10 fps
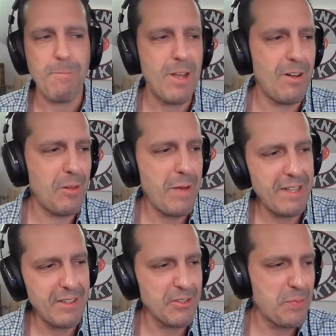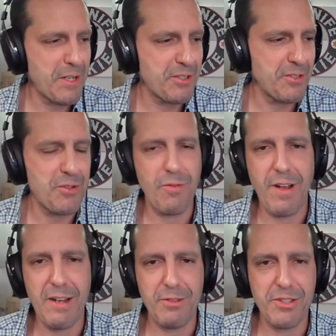all my little special
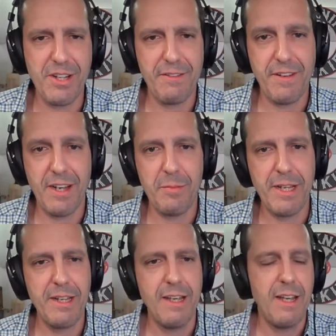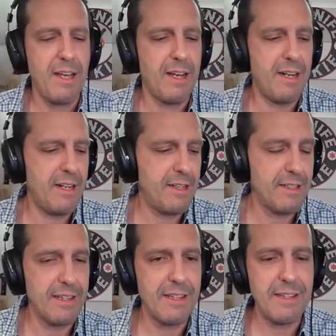survival stuff on me, uh,
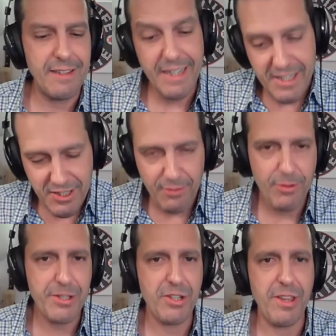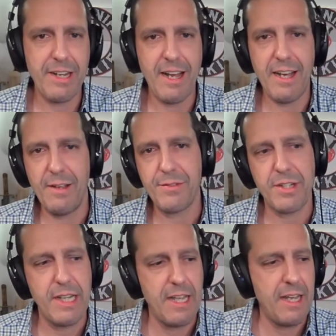least of which are the knives.
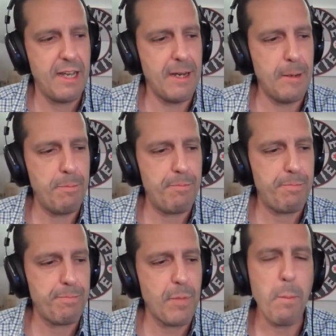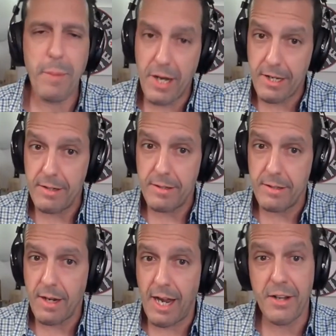Um, but
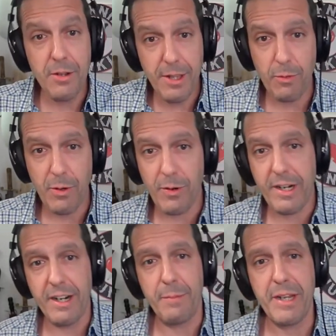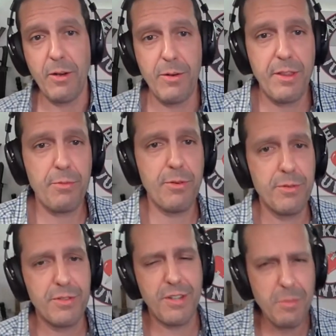I knew that we were going to be going through
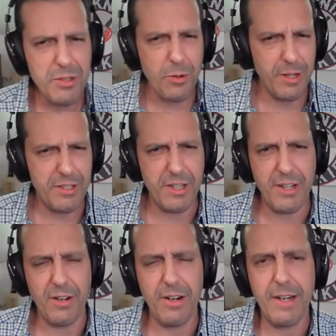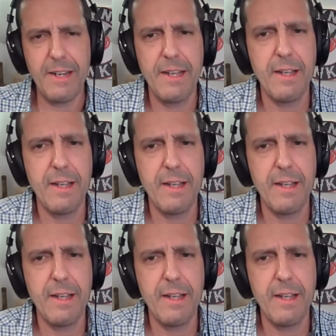some sort of security,